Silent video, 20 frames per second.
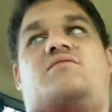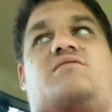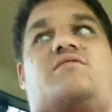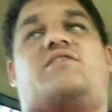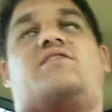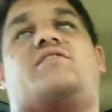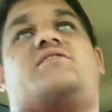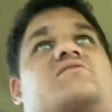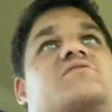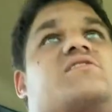
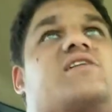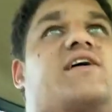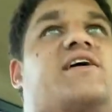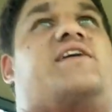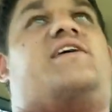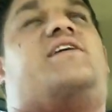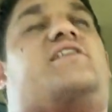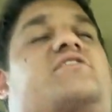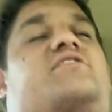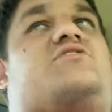Yeah,
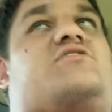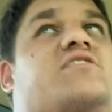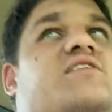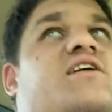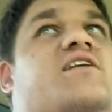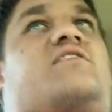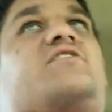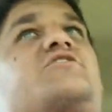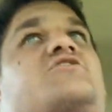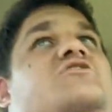sage
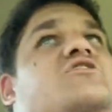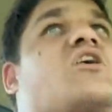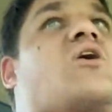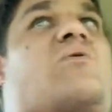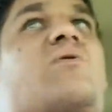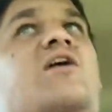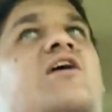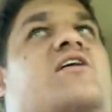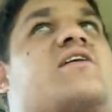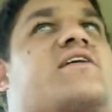out of
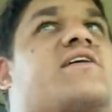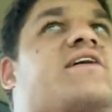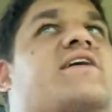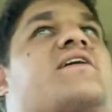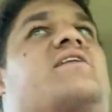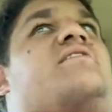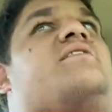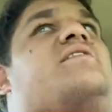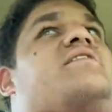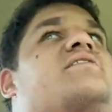Chowan
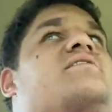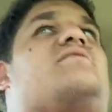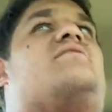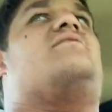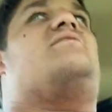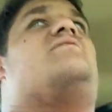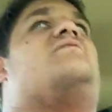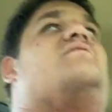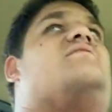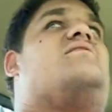County,
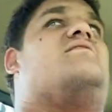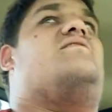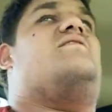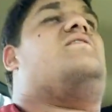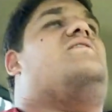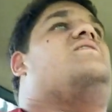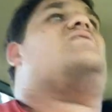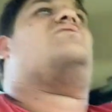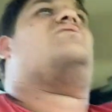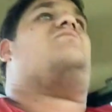
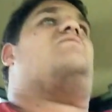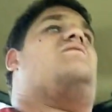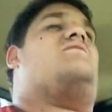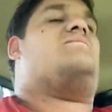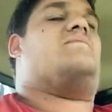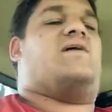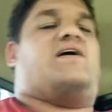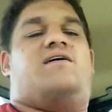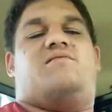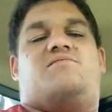
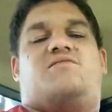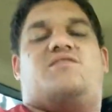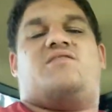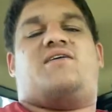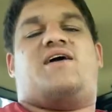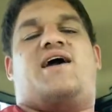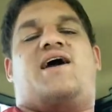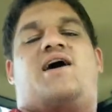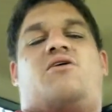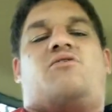about an
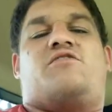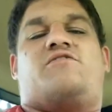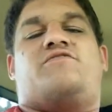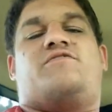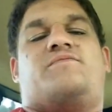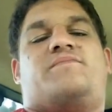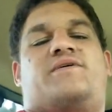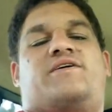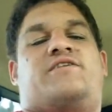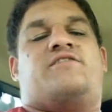hour
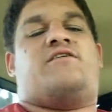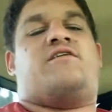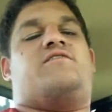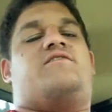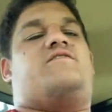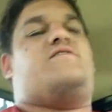from here,